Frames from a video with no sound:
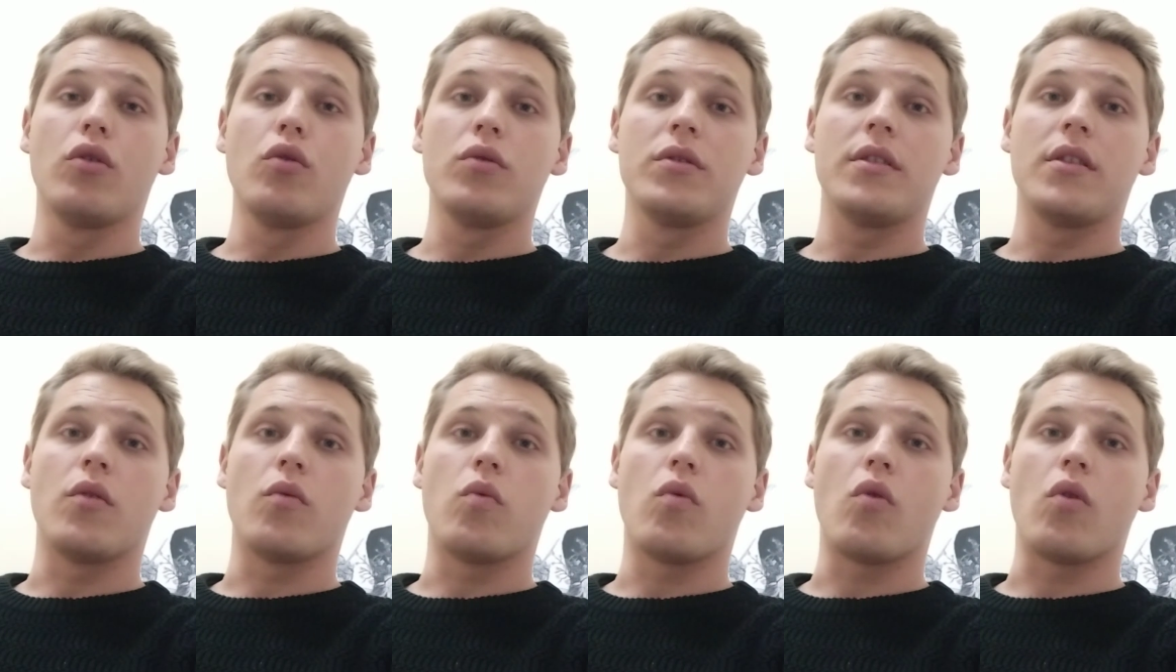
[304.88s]

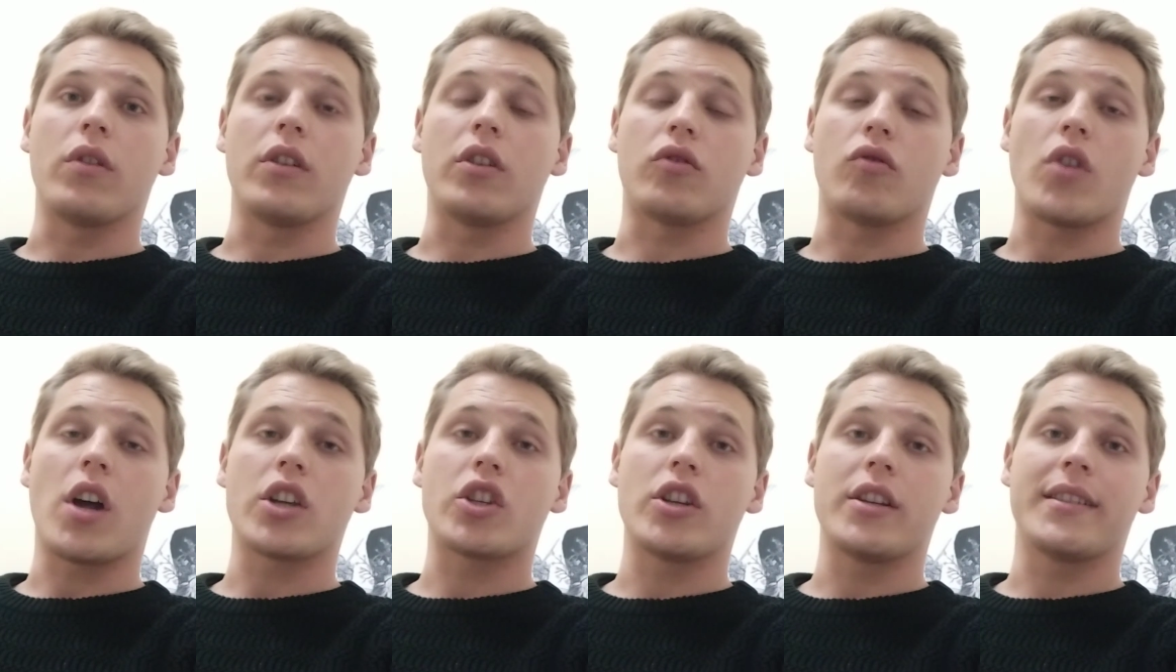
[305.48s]
lose the war, that
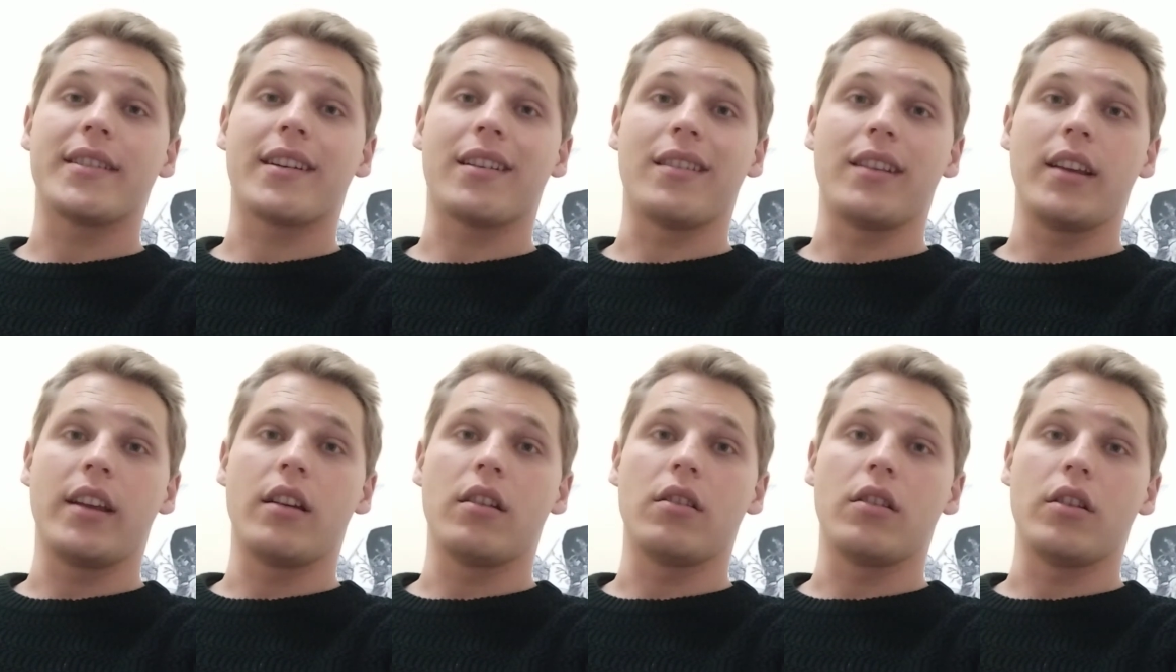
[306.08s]
Russia is
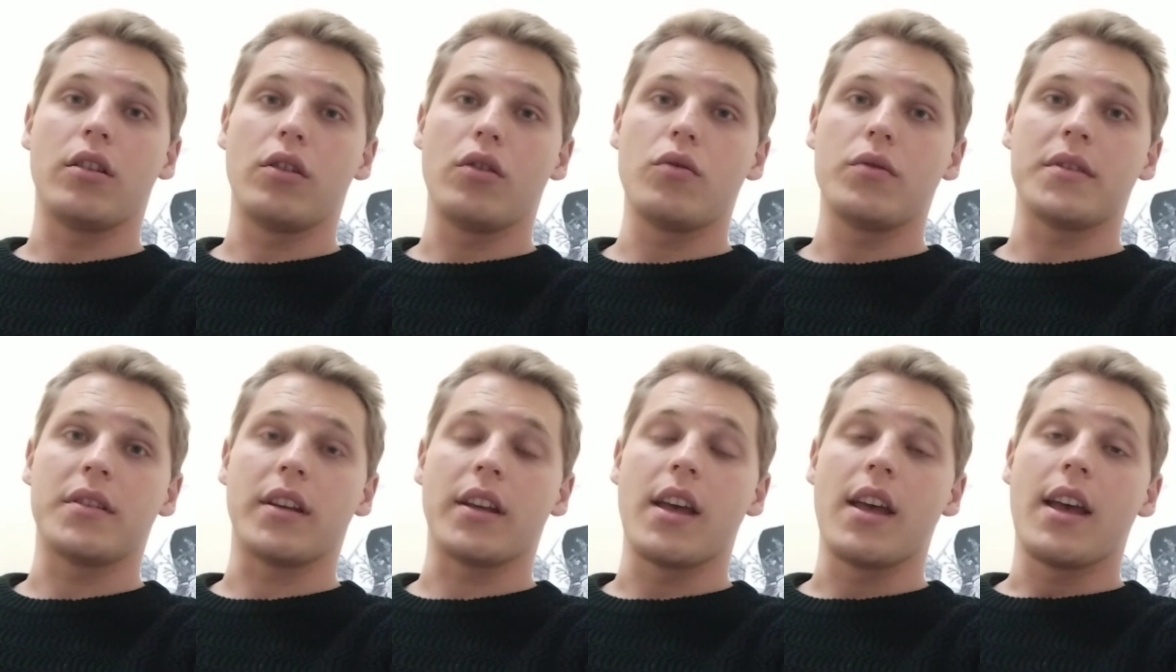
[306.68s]
clearly
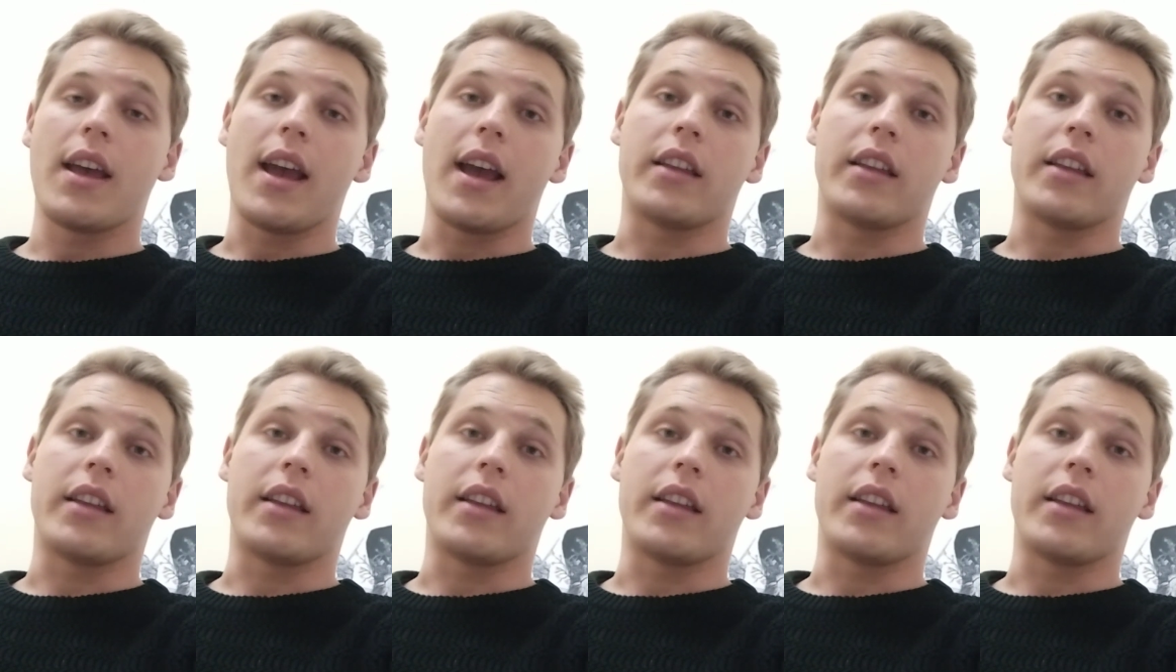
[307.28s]
losing,